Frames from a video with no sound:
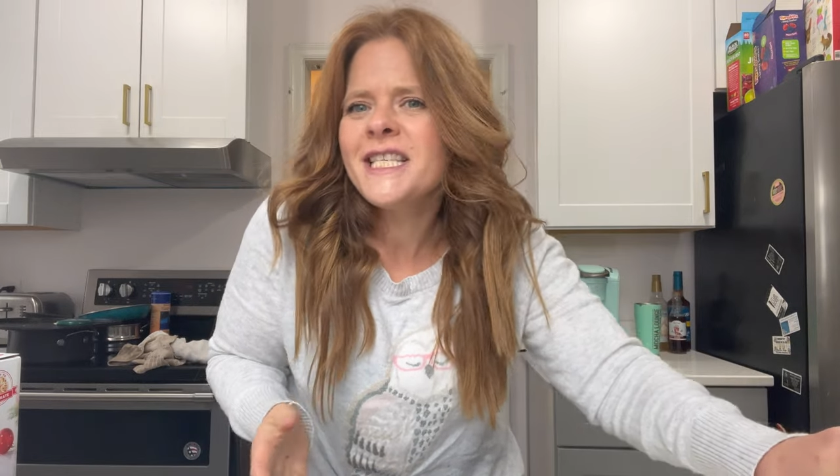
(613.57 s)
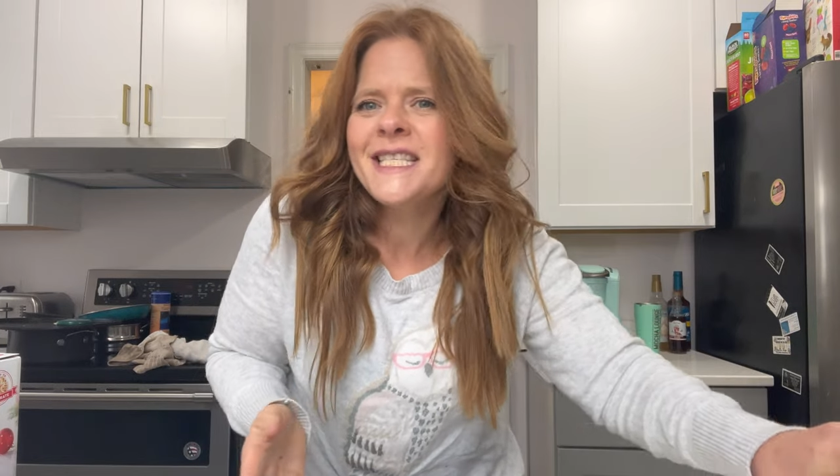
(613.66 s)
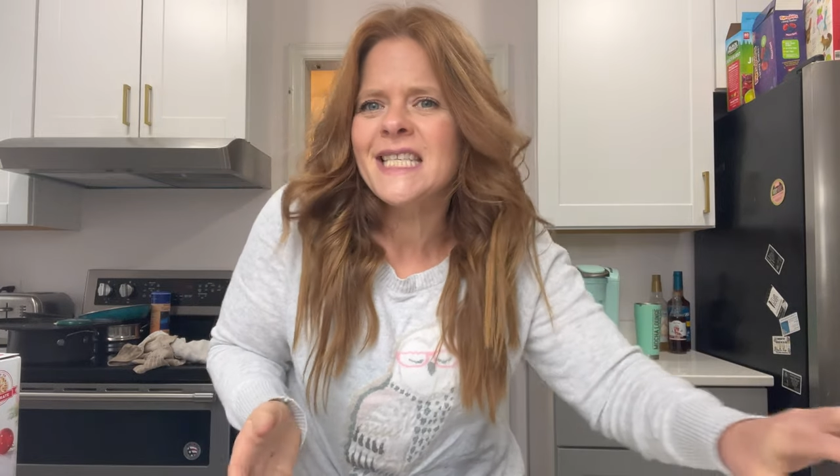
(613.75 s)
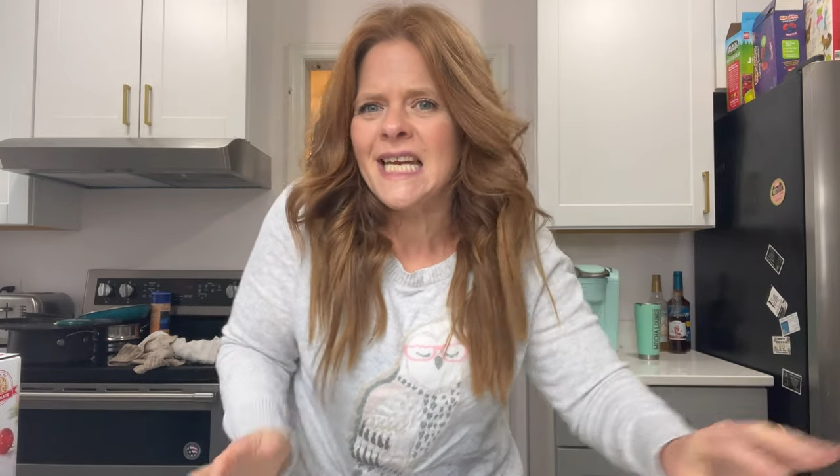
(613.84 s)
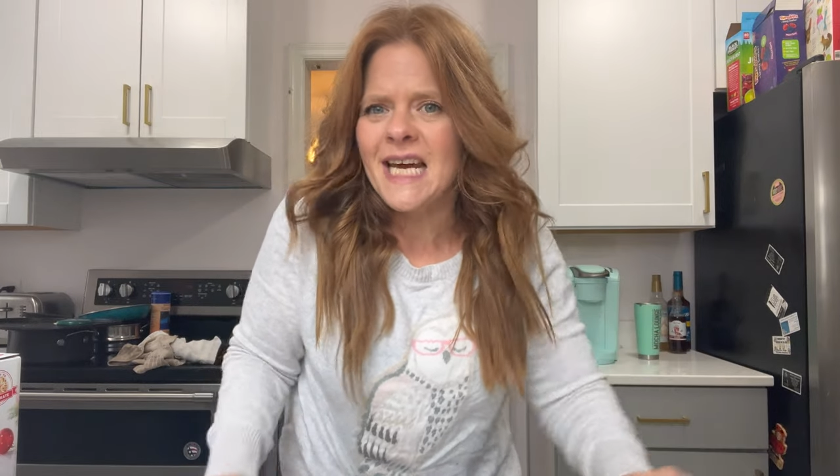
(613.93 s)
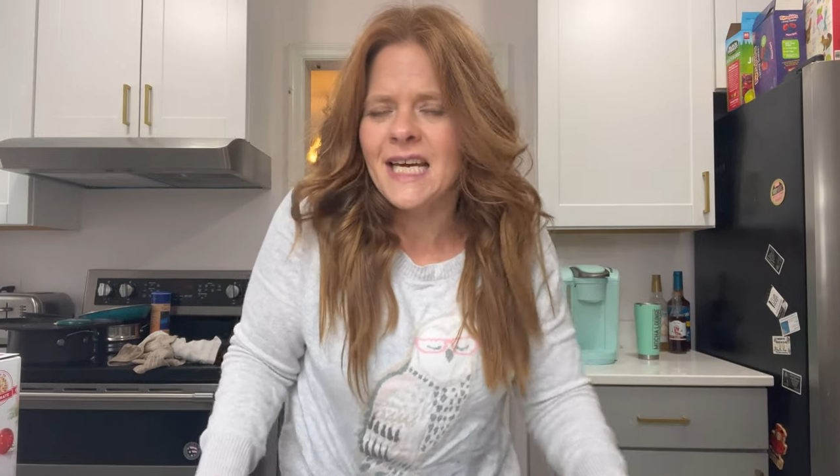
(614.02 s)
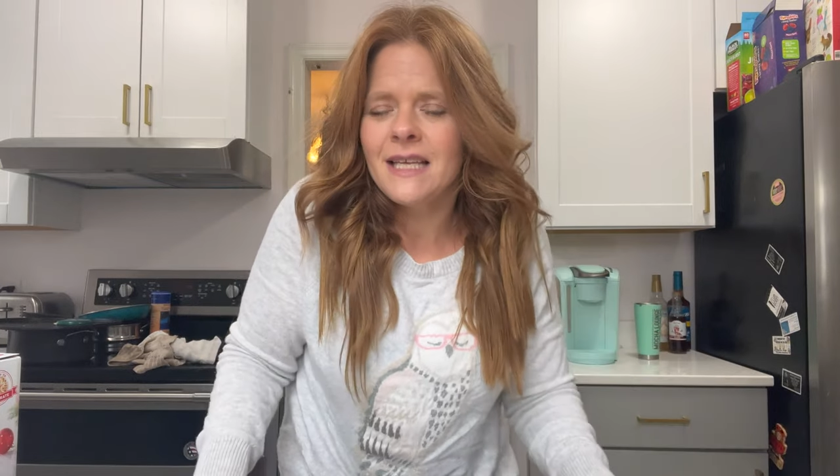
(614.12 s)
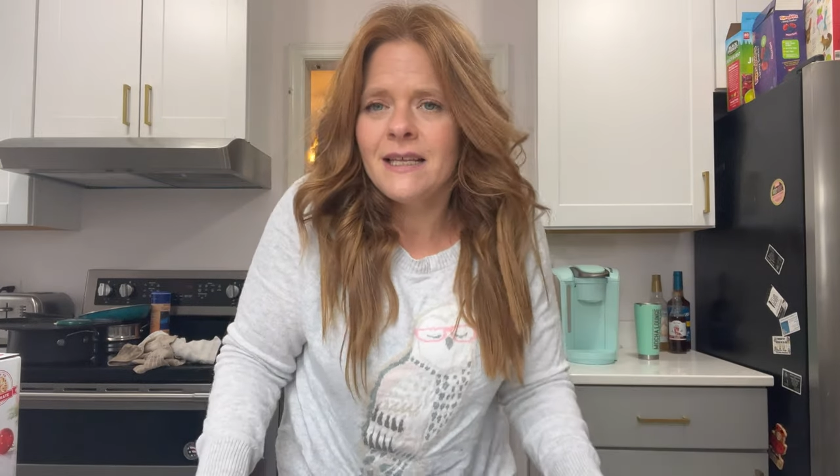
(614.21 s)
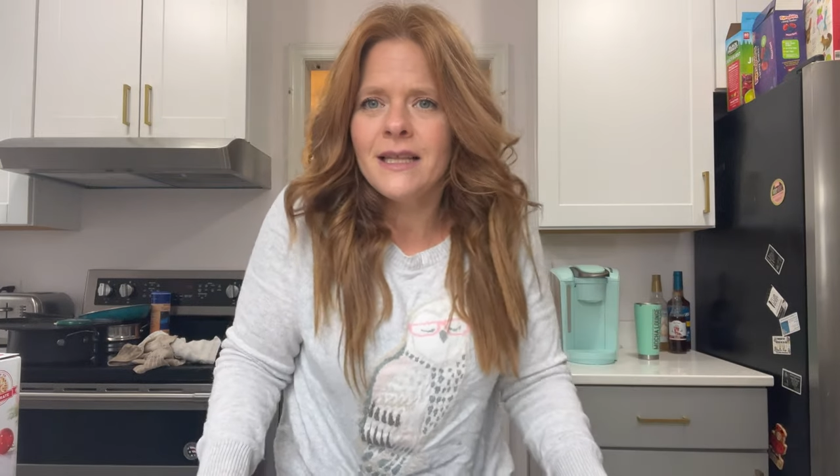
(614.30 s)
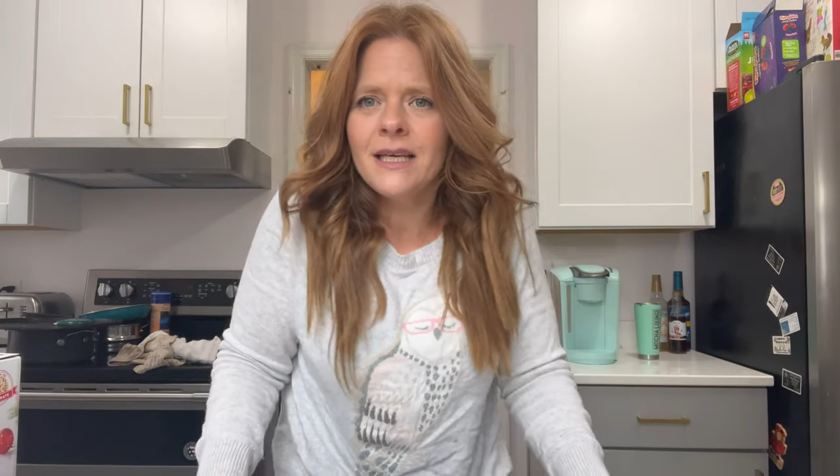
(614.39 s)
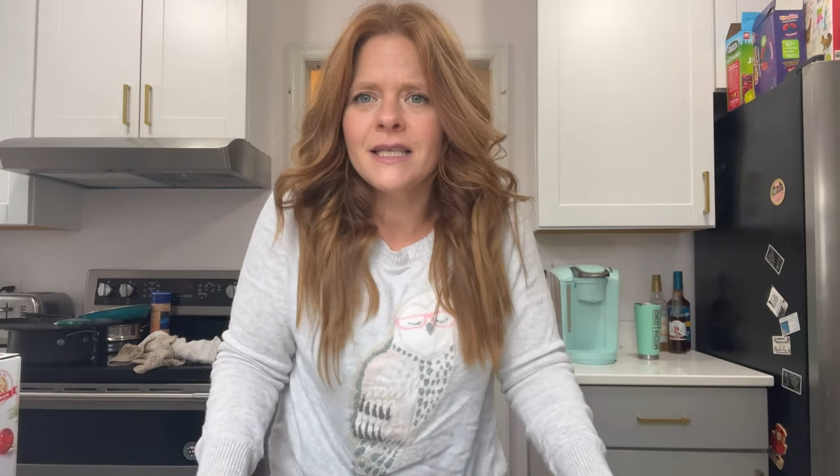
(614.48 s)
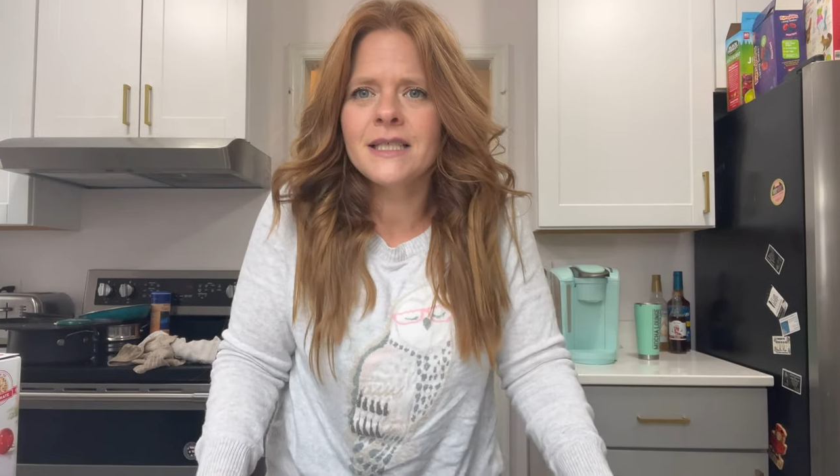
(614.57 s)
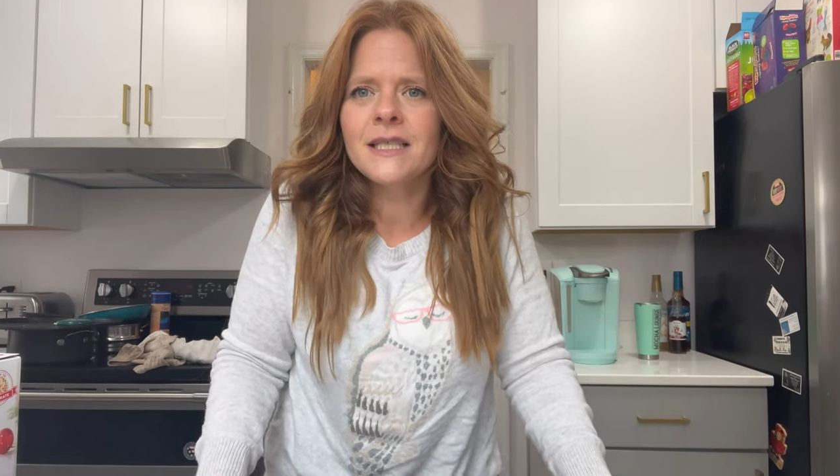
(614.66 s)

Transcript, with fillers: snacky things